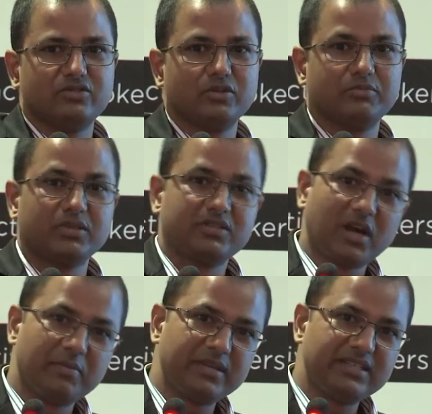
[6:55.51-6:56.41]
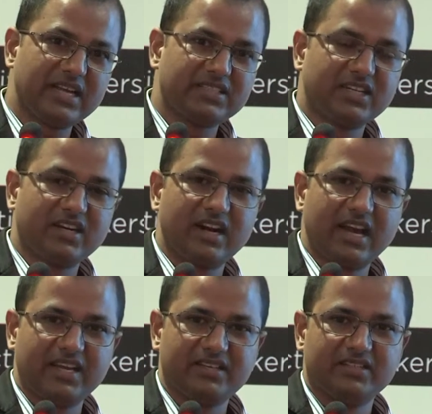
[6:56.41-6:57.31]
So there's companies like
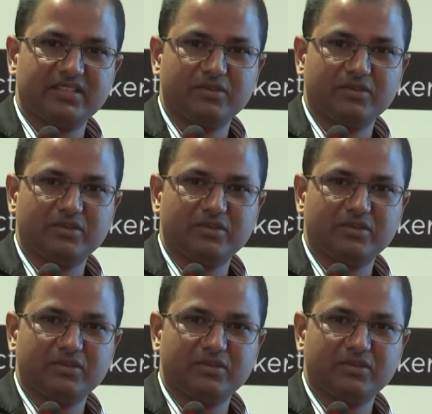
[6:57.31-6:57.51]
Sterlite,